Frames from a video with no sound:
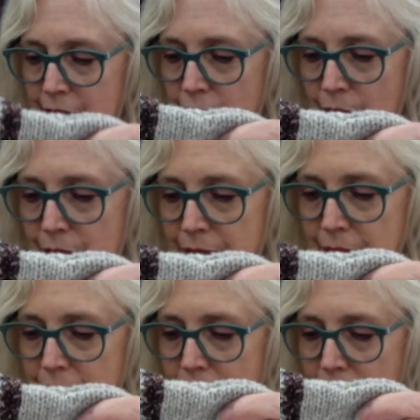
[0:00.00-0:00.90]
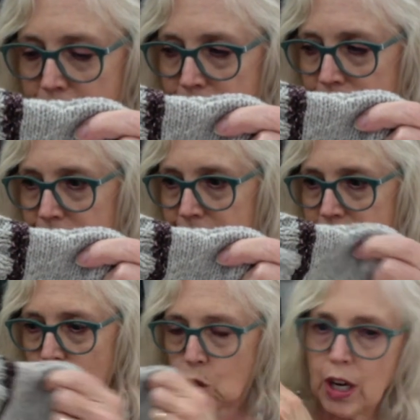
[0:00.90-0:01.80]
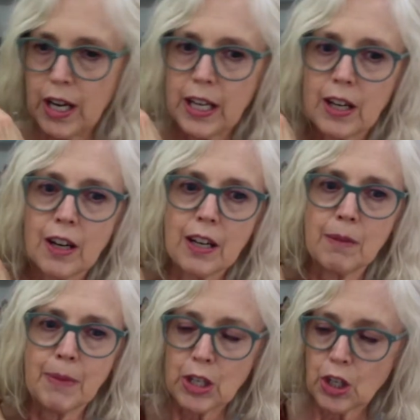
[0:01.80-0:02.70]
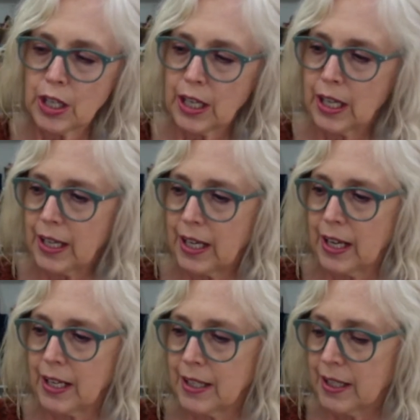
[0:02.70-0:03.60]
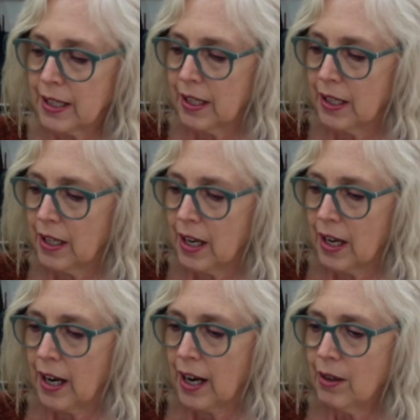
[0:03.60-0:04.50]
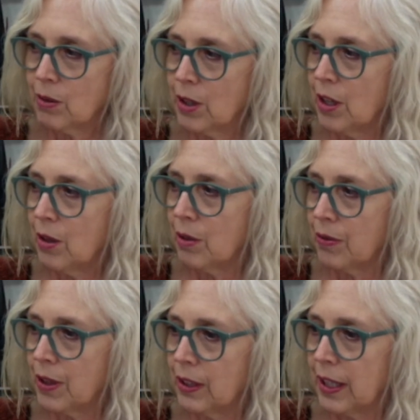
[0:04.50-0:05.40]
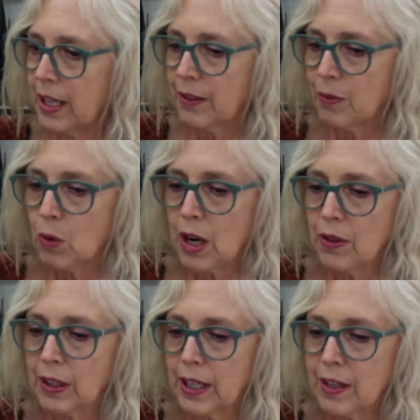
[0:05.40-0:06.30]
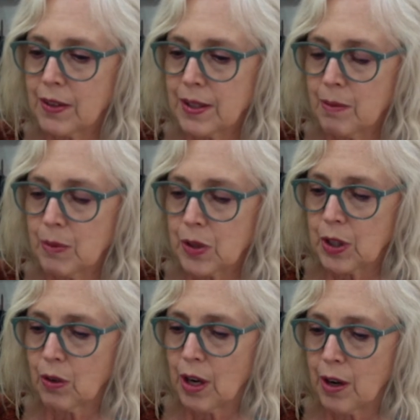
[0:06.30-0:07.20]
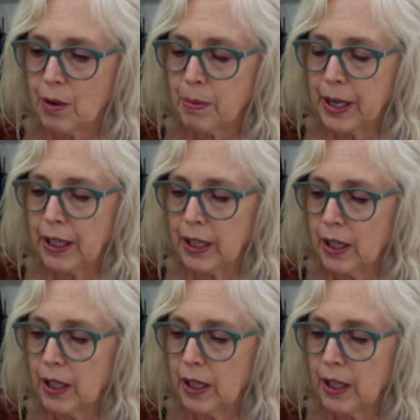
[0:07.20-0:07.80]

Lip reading: I think I'm trying it on and measuring it, and I don't know if why the length seems to grow, but